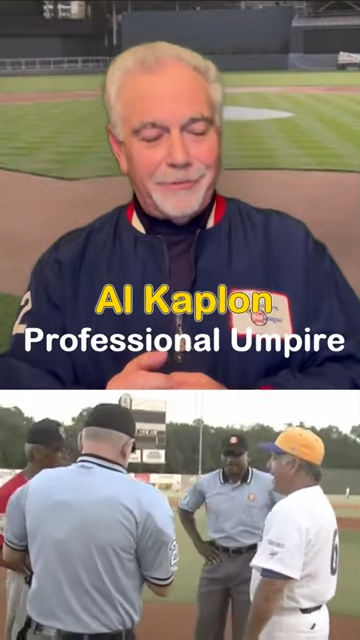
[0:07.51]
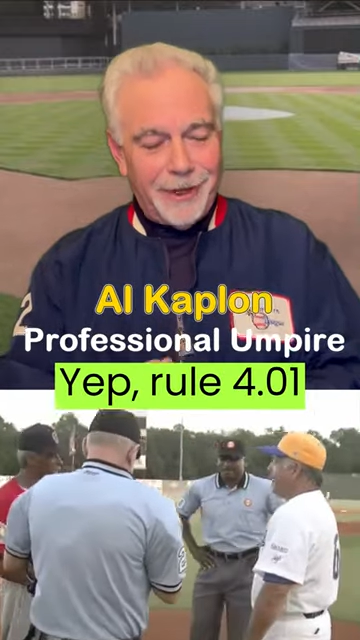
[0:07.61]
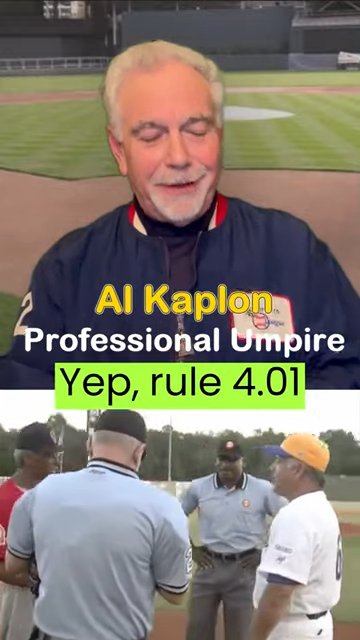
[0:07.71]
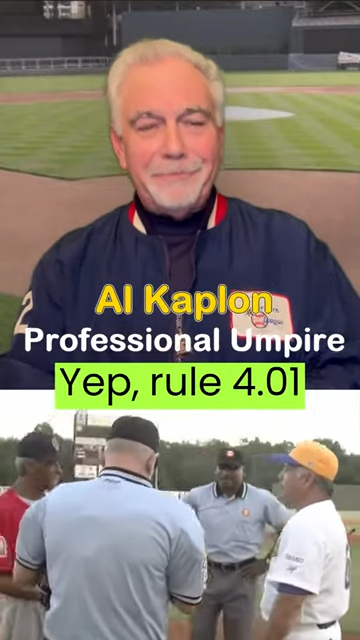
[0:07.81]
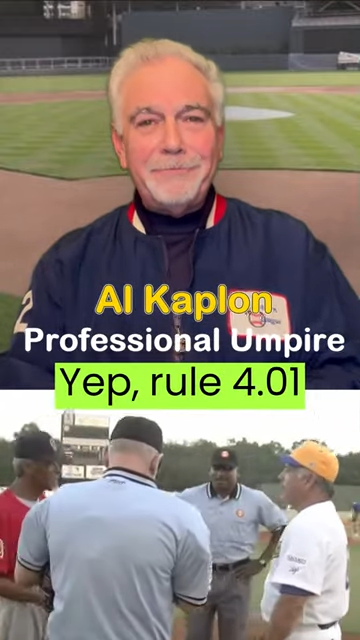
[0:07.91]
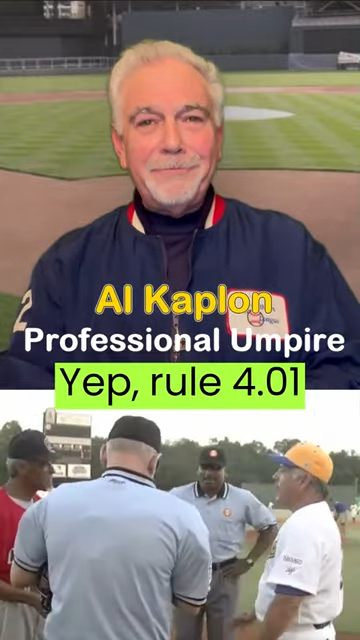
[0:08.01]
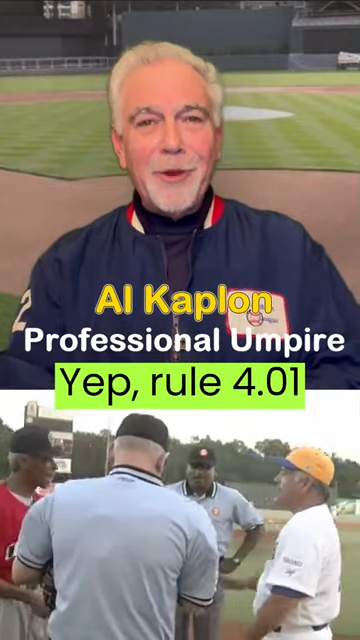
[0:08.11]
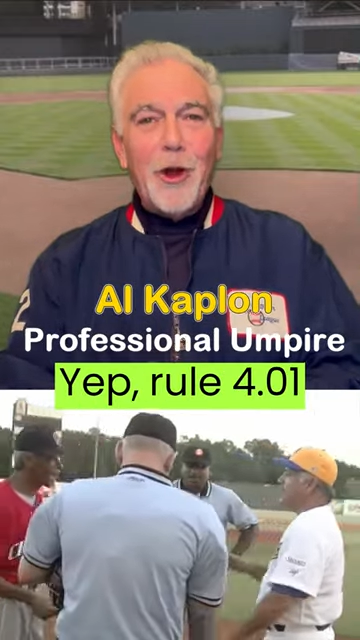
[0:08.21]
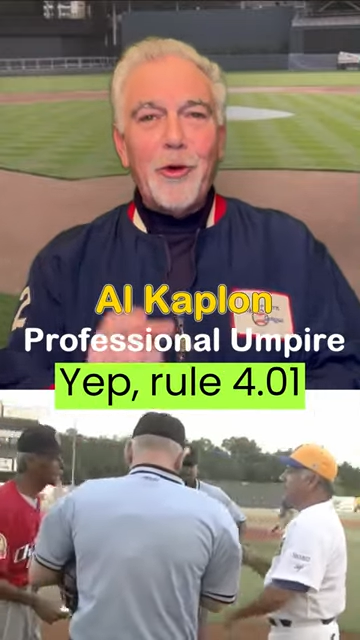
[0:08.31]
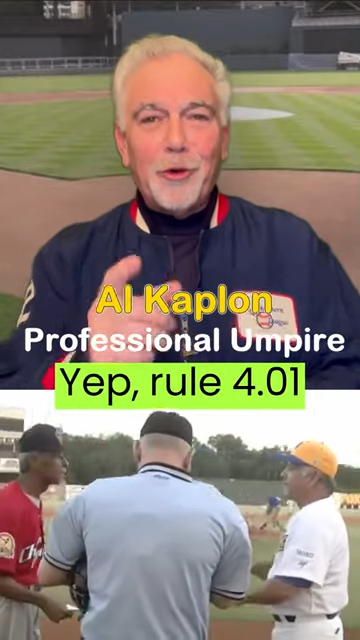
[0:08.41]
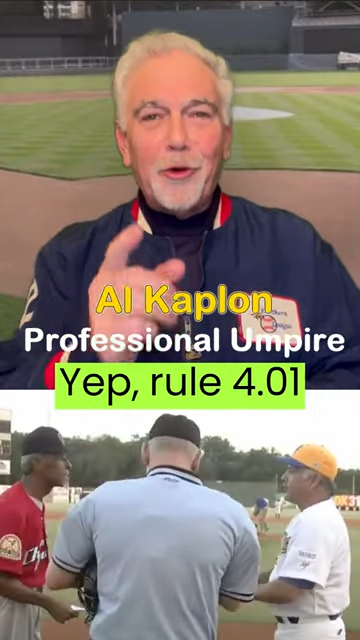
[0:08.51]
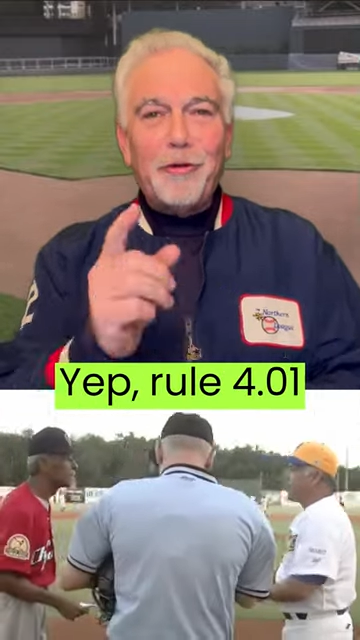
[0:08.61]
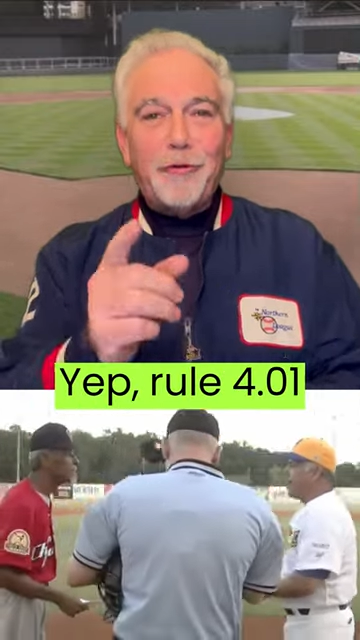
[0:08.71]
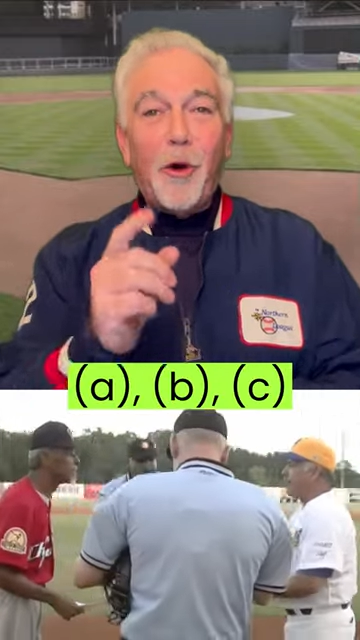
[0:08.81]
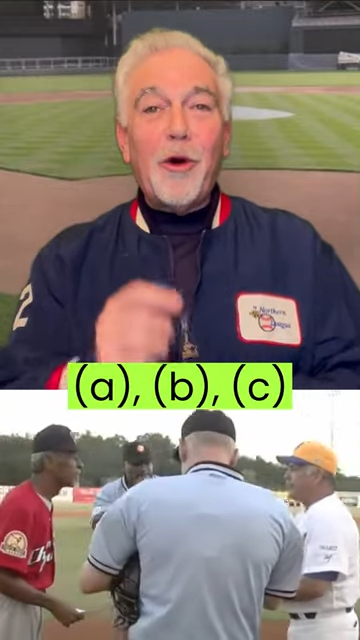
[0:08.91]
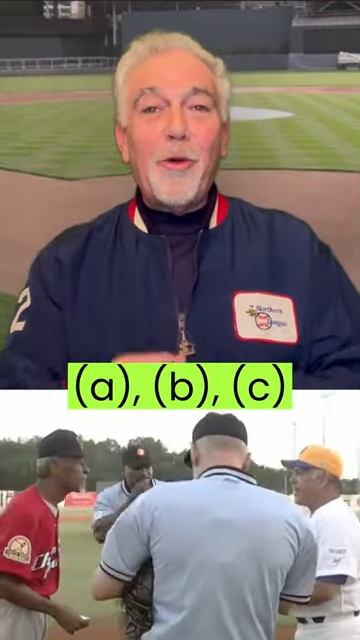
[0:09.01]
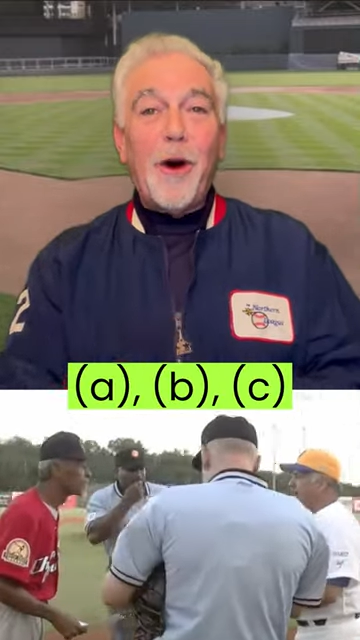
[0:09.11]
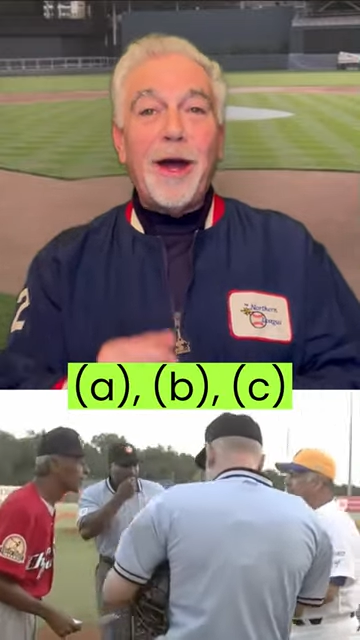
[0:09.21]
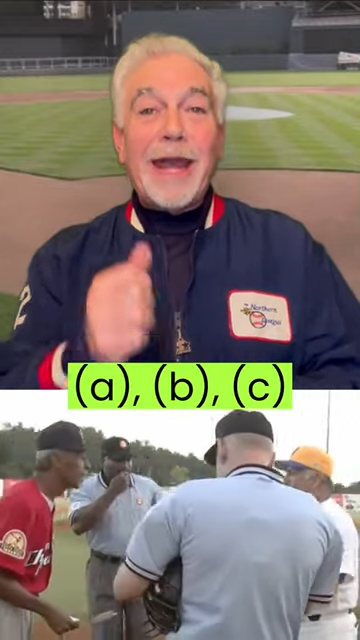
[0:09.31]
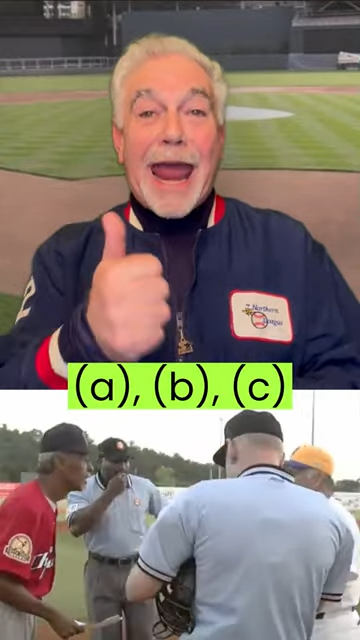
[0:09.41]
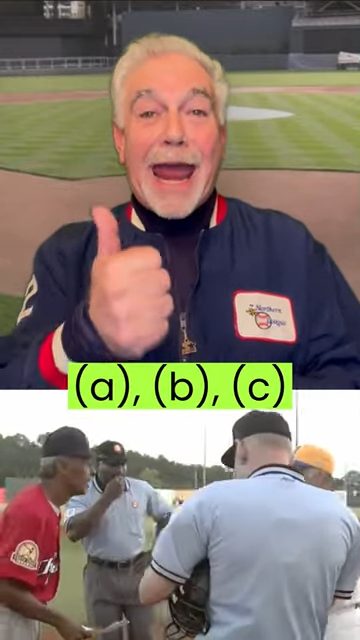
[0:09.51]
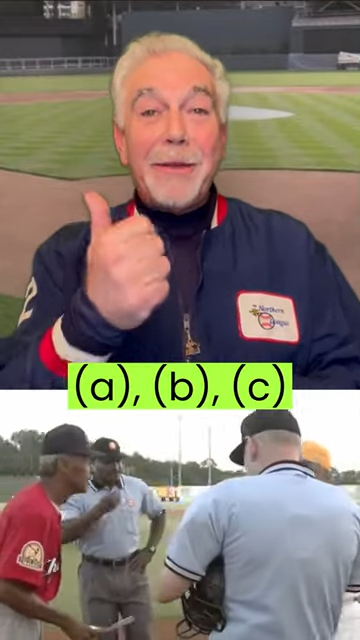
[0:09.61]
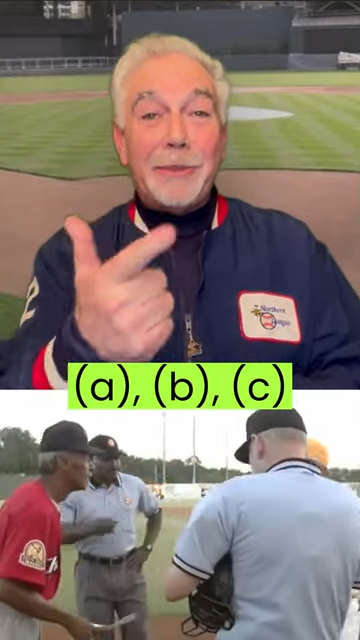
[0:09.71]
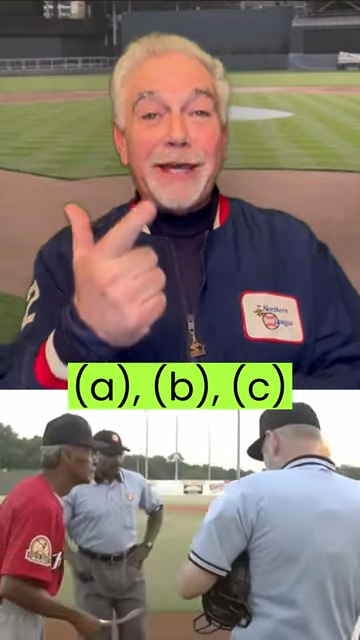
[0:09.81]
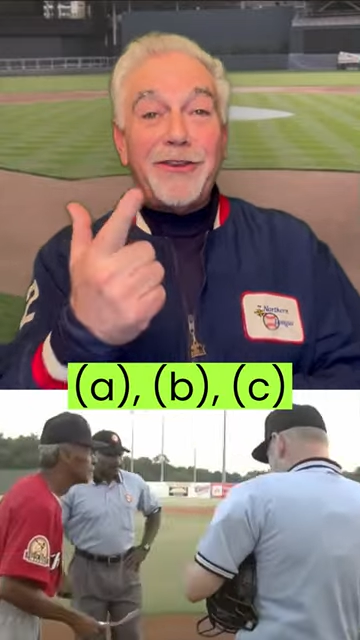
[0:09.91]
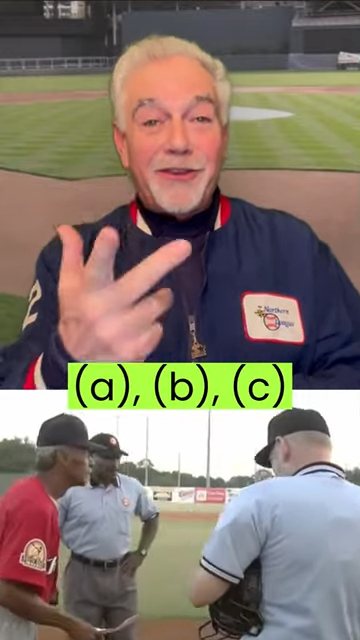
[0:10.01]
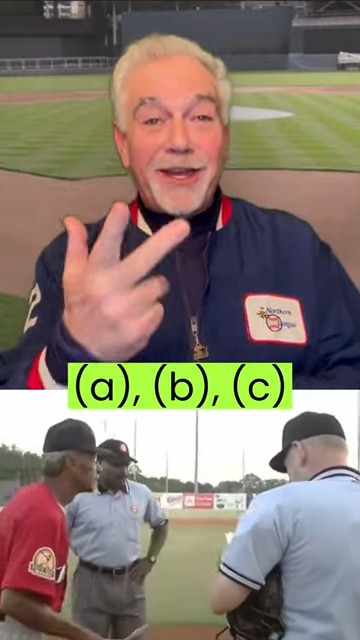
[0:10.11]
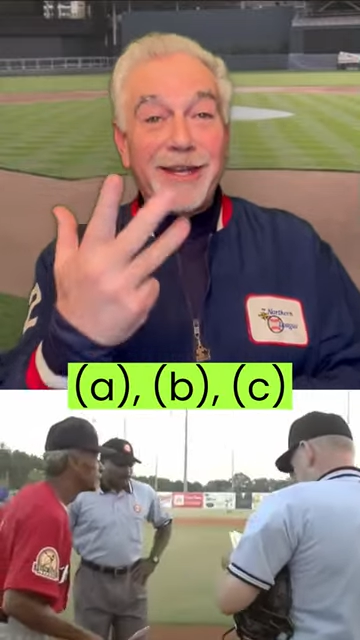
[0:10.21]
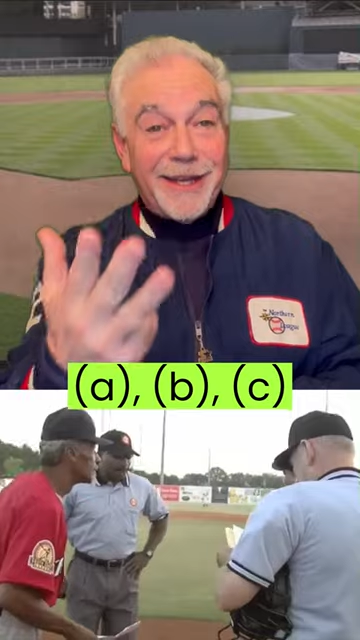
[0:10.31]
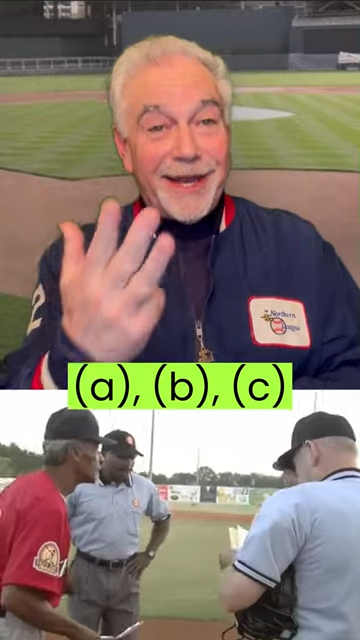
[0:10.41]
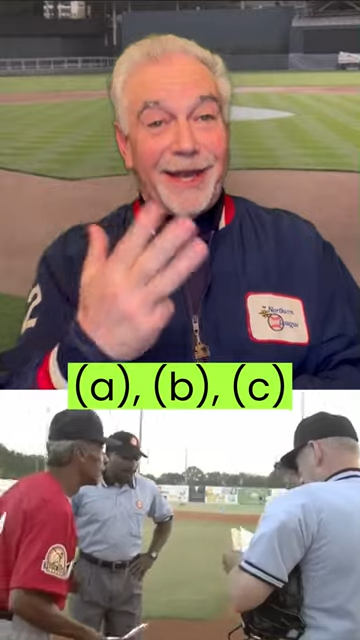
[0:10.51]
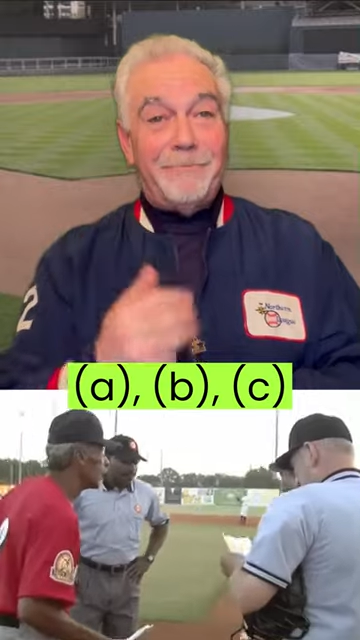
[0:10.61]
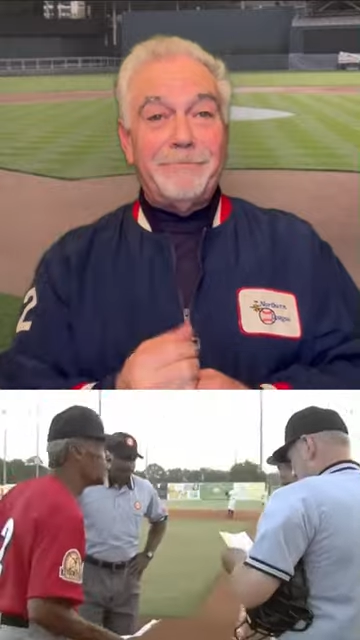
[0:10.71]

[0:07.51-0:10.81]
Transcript: Yep. Rule 401 A, B, C, and D.